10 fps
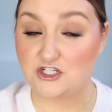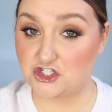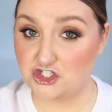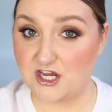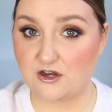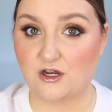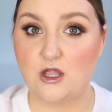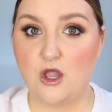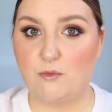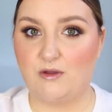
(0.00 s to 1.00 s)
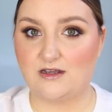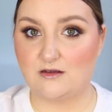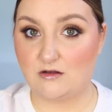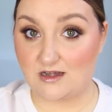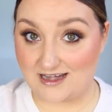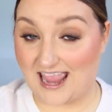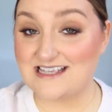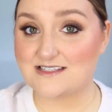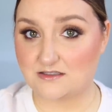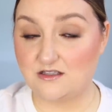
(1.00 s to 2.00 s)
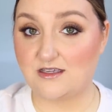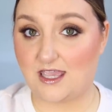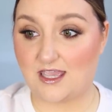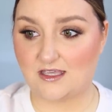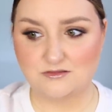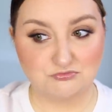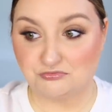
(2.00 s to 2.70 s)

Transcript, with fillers: sheer, but nice looking